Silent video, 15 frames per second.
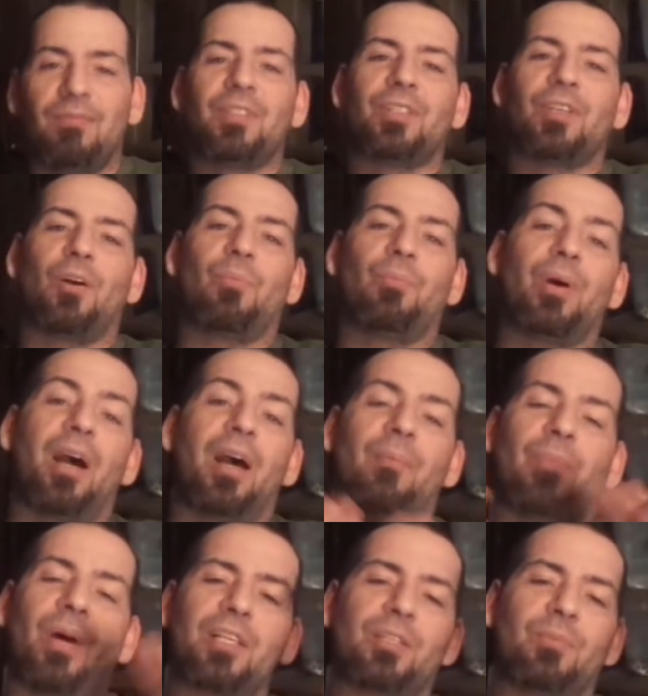So, but
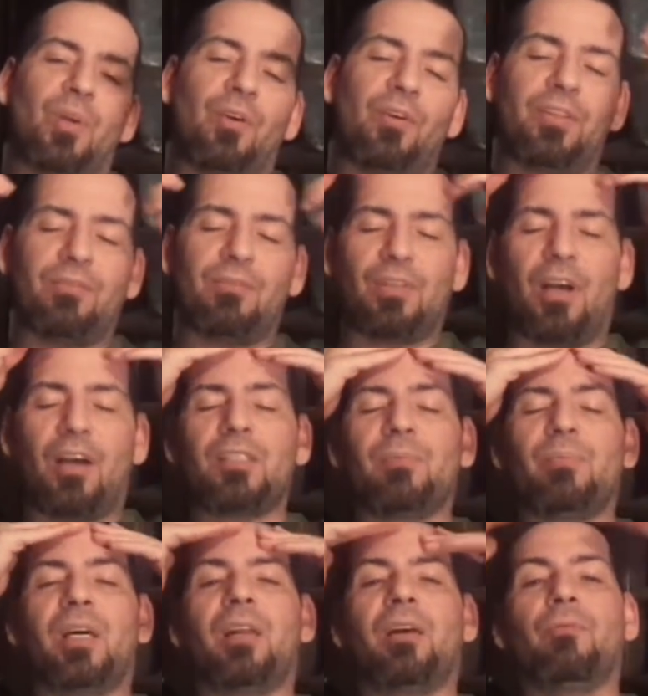Boxing Boa, this was awesome,
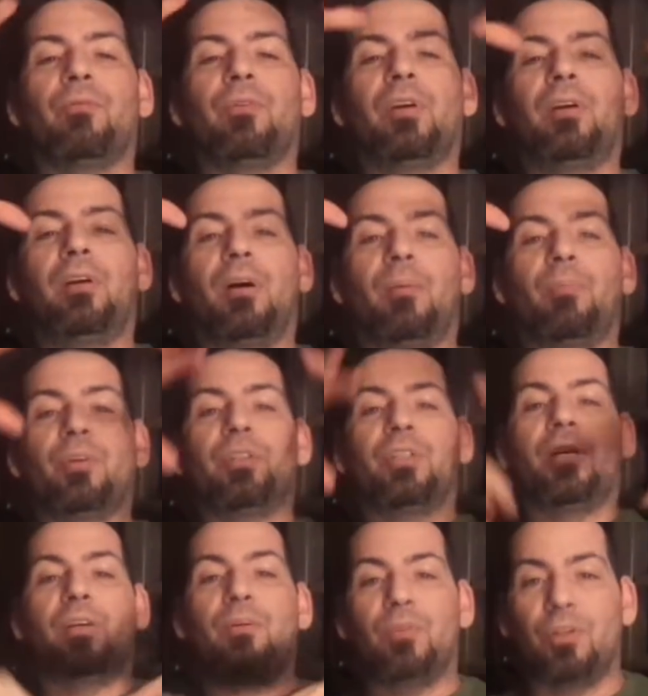man. I really
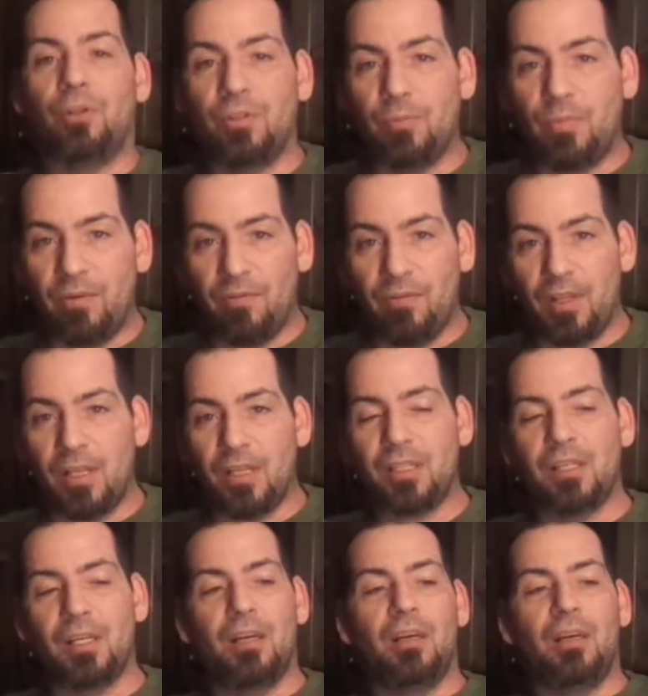appreciate you choosing me for this.